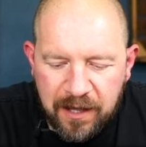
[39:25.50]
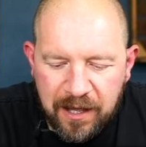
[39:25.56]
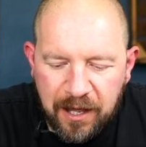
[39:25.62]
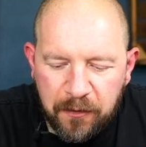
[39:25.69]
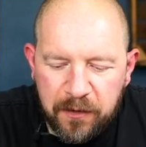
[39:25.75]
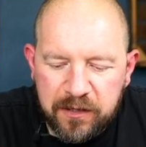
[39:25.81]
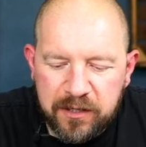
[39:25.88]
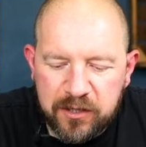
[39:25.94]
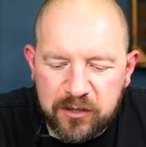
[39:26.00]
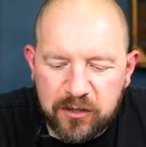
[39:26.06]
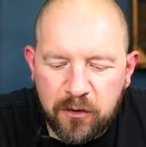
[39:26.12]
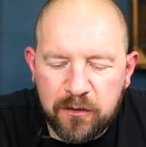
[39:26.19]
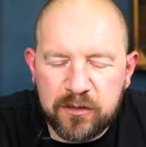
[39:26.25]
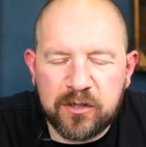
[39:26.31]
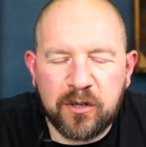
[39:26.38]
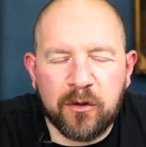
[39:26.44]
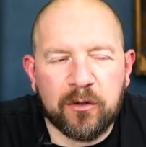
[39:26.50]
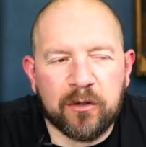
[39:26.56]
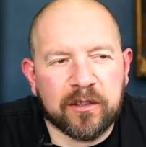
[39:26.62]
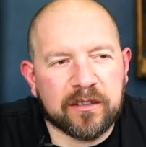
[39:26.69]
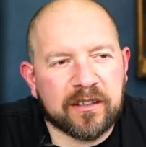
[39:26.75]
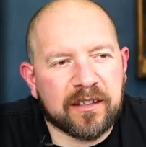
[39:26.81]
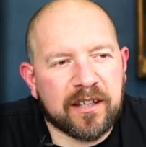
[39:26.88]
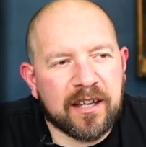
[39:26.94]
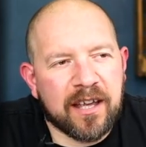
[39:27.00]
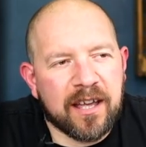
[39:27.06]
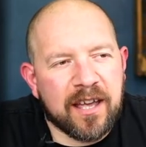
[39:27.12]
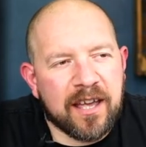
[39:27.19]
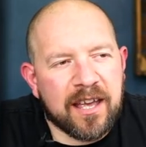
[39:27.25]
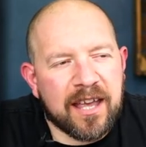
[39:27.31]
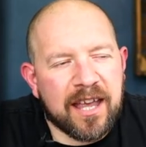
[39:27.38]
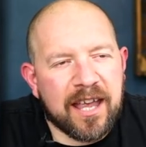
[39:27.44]
I think the song's called
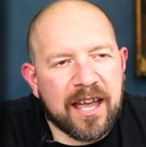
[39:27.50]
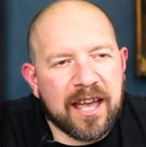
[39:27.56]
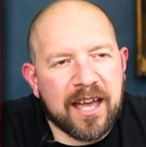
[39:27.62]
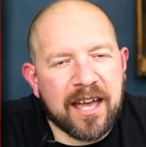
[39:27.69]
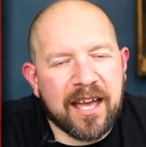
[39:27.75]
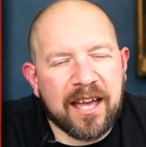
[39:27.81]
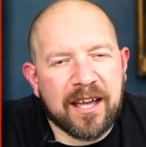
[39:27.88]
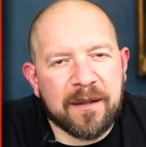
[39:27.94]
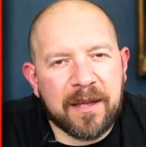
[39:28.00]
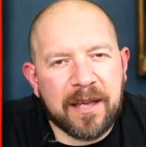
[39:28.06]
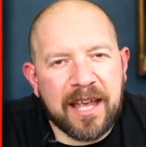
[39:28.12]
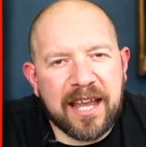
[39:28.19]
uh,